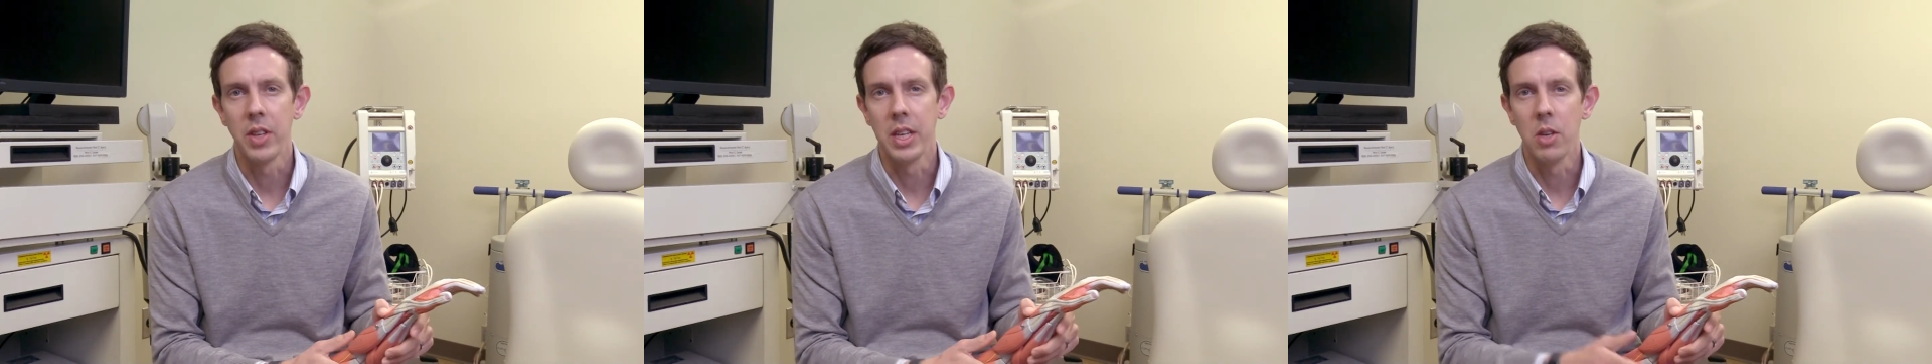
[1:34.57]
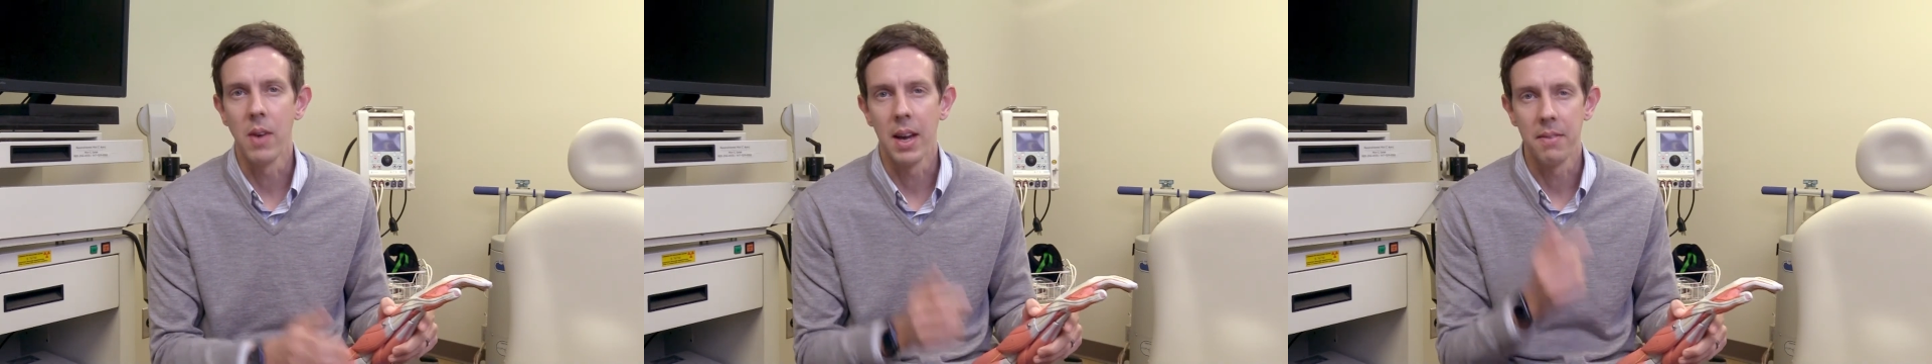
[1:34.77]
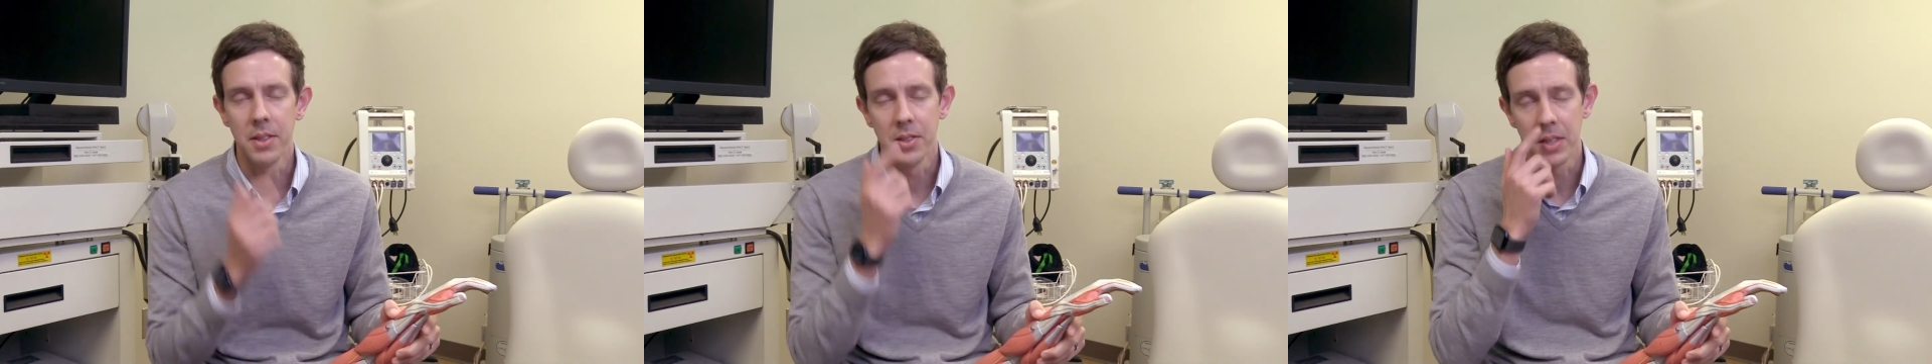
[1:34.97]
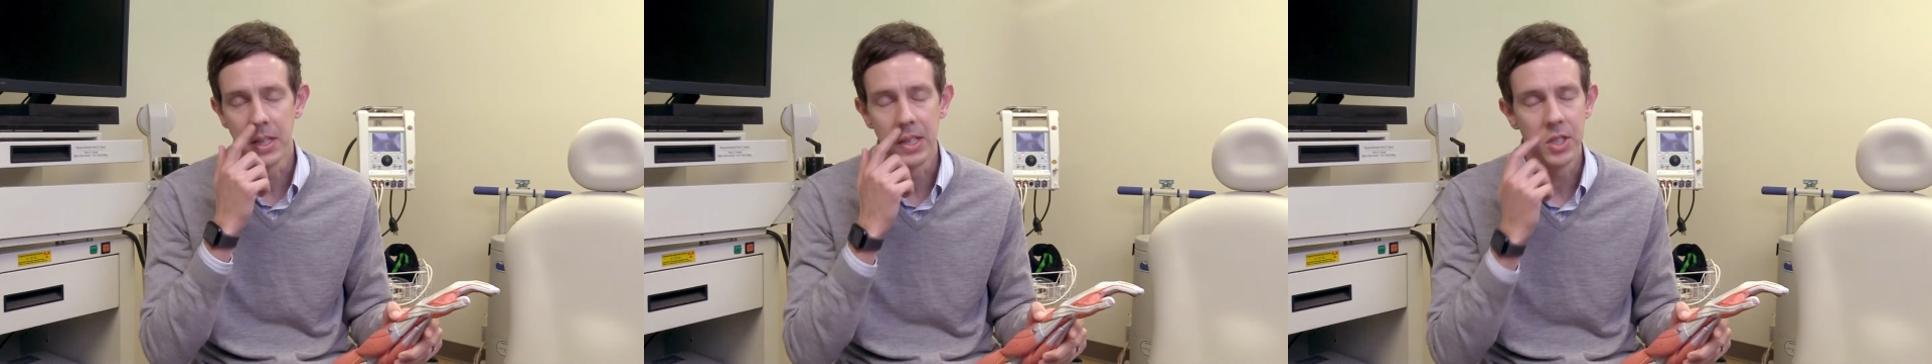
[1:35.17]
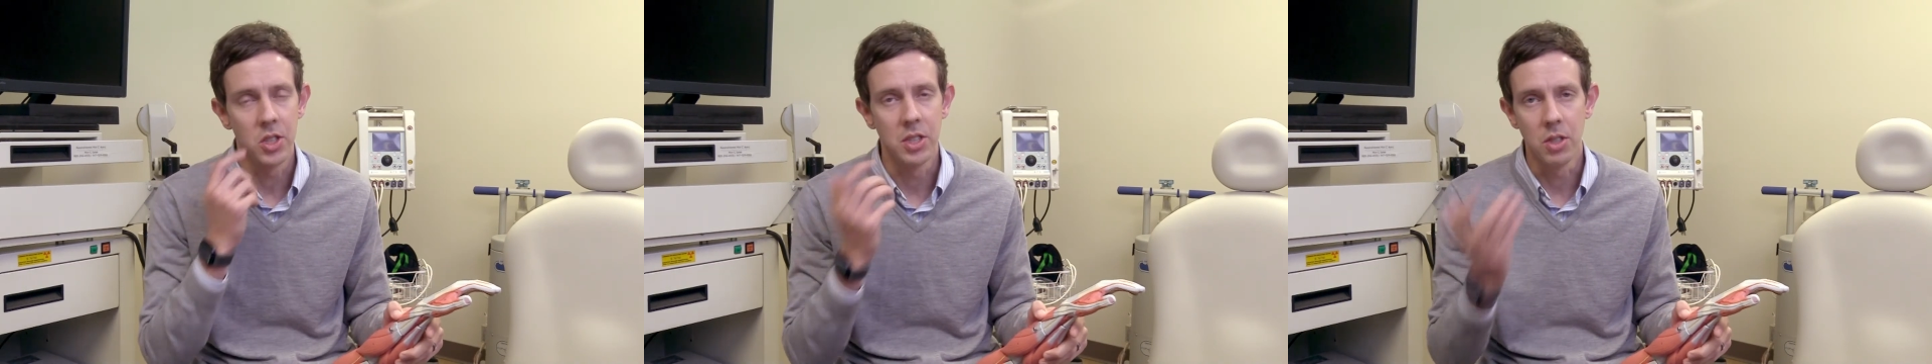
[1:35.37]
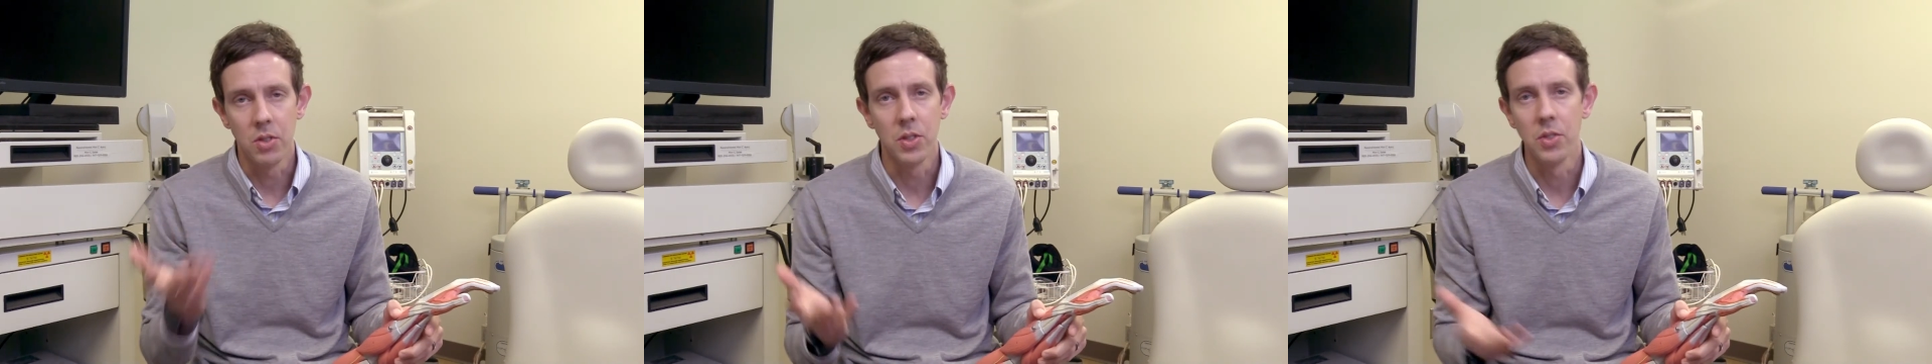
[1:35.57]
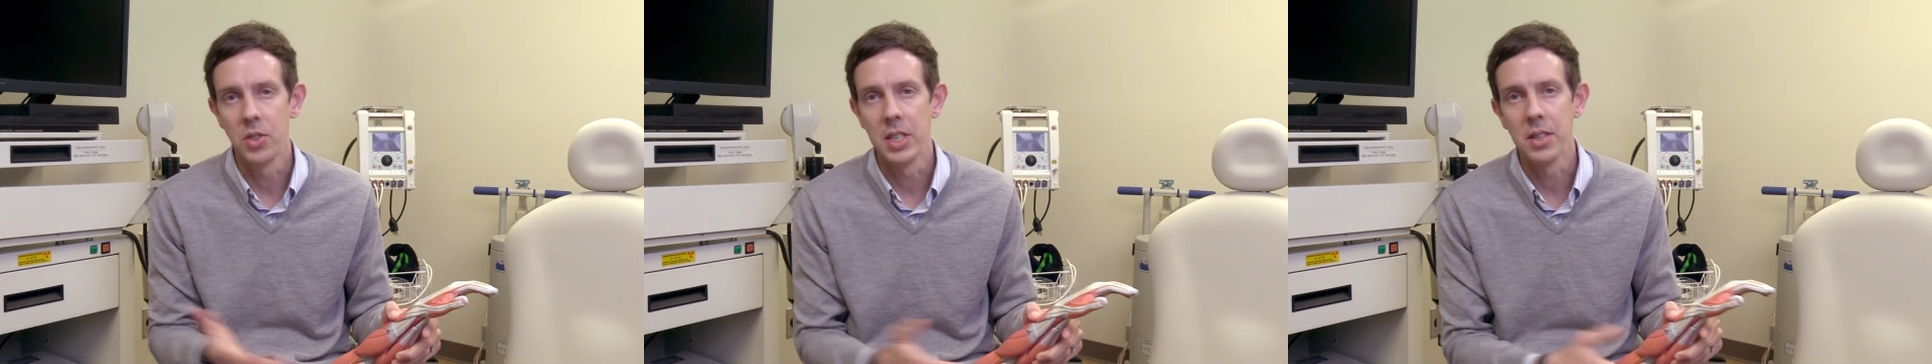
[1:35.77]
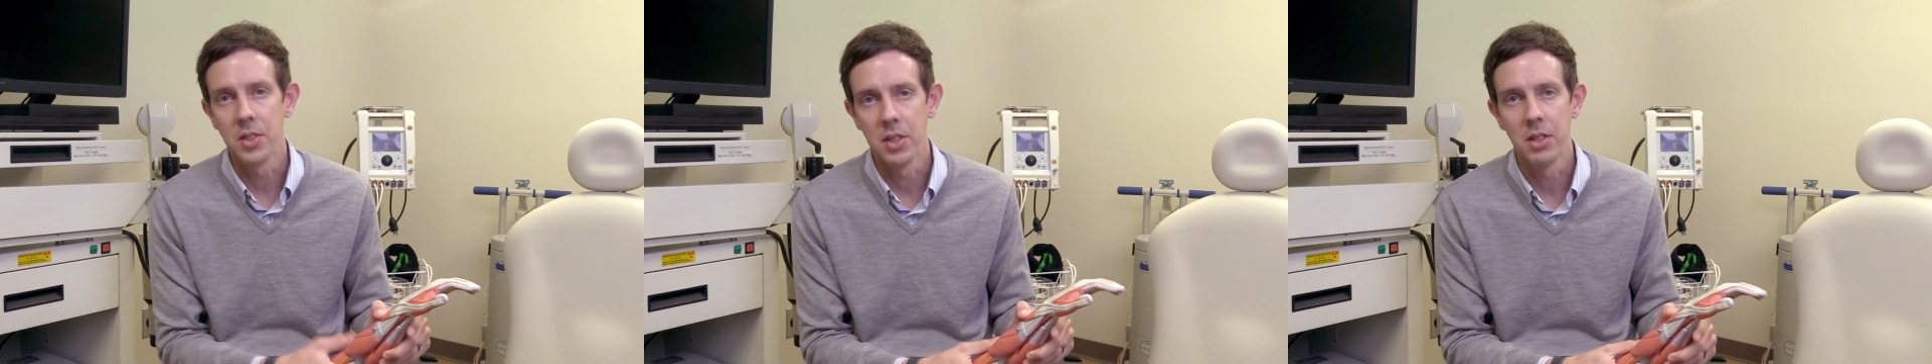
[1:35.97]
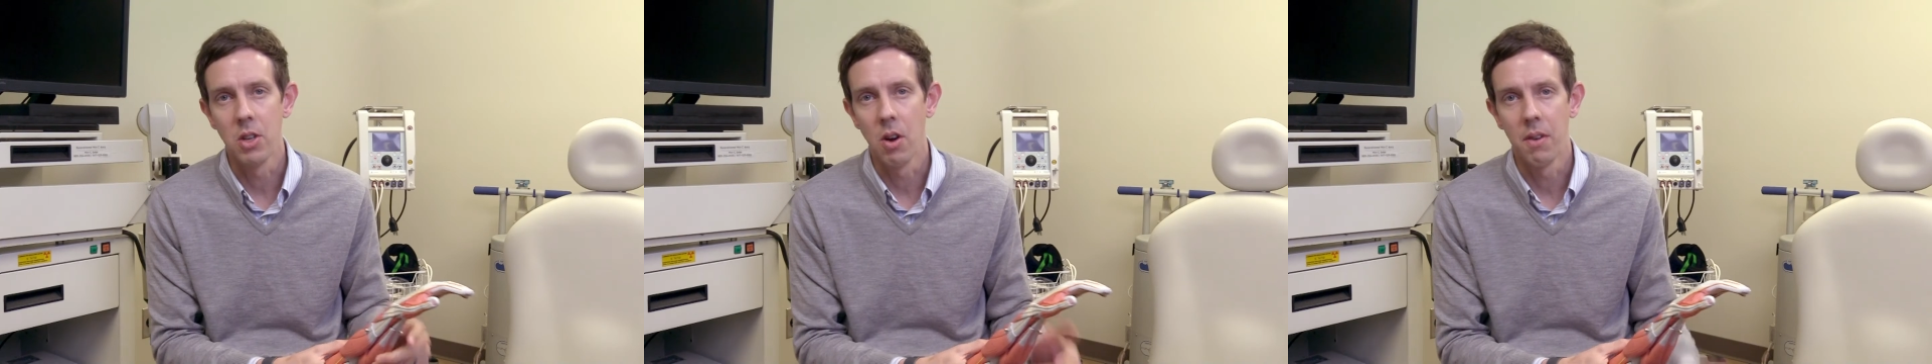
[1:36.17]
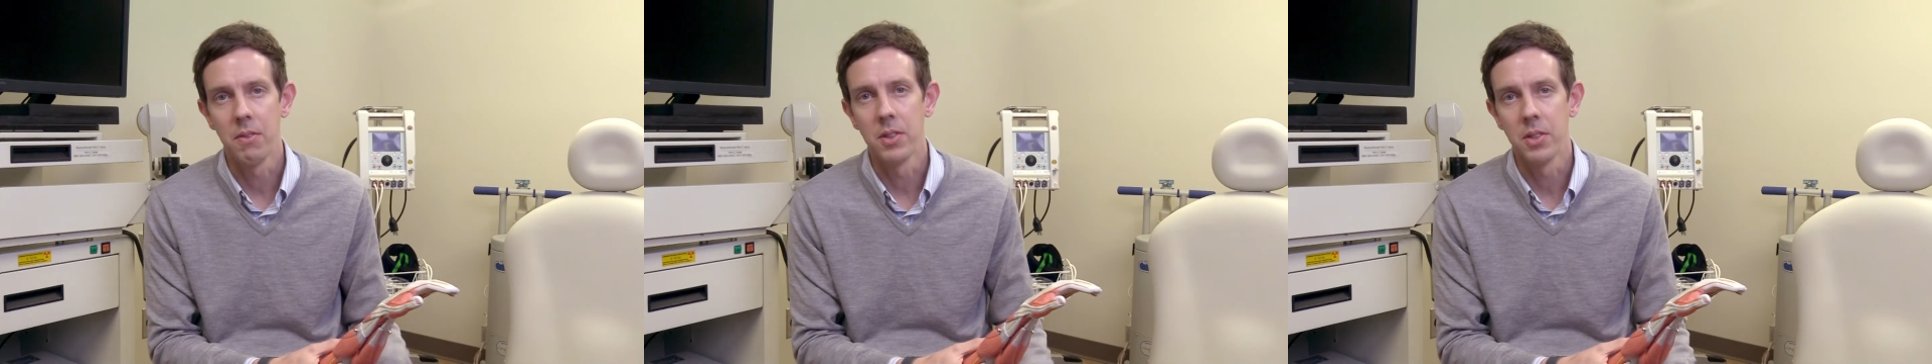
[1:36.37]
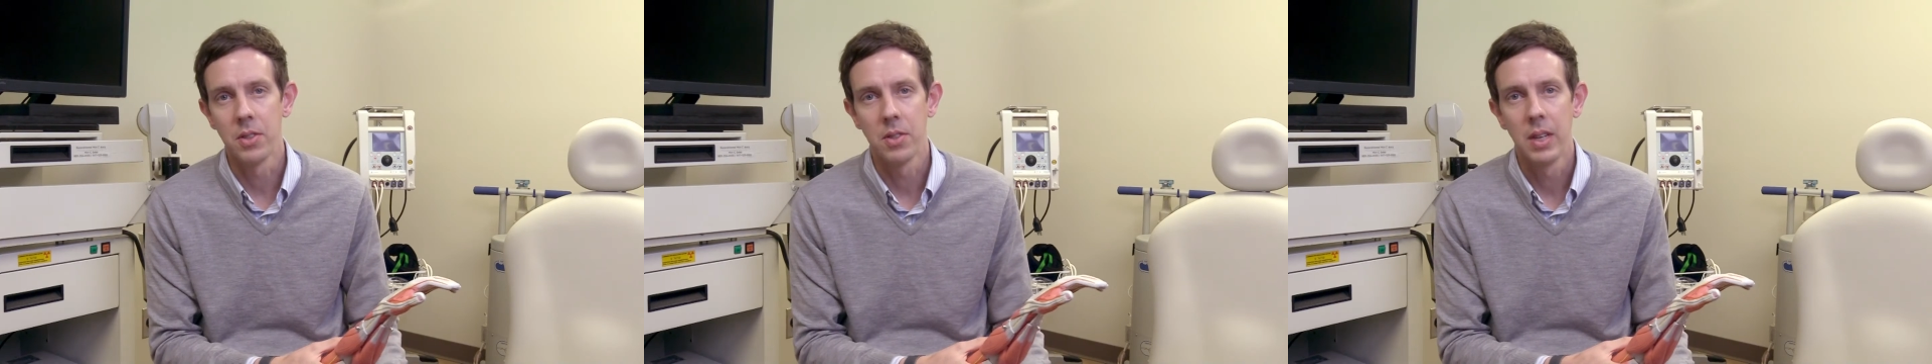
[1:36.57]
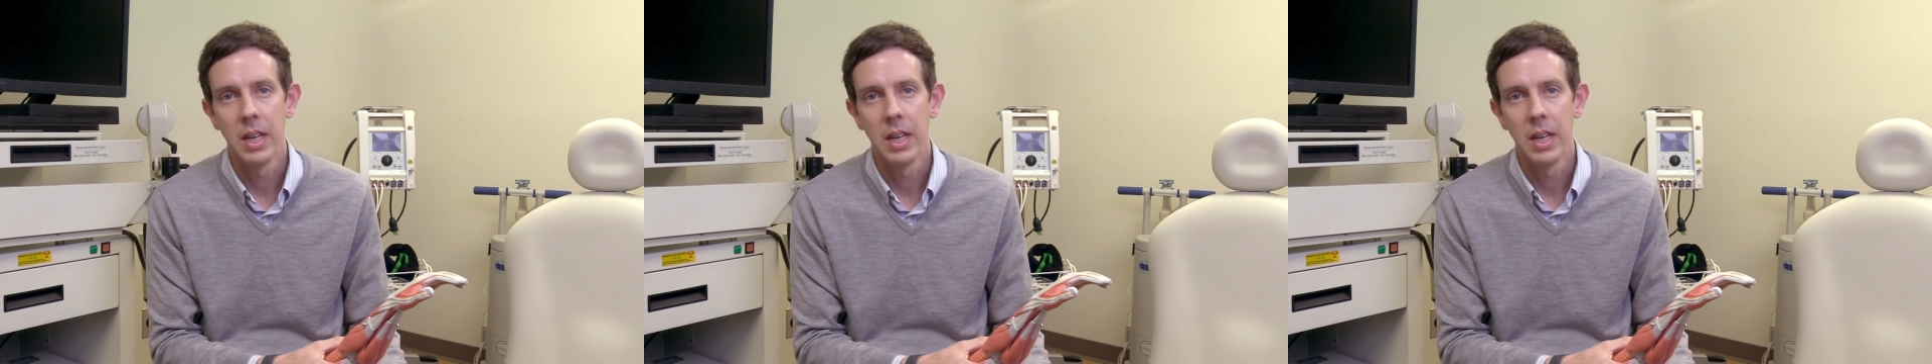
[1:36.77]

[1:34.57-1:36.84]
that you have this condition, you should see us in the office.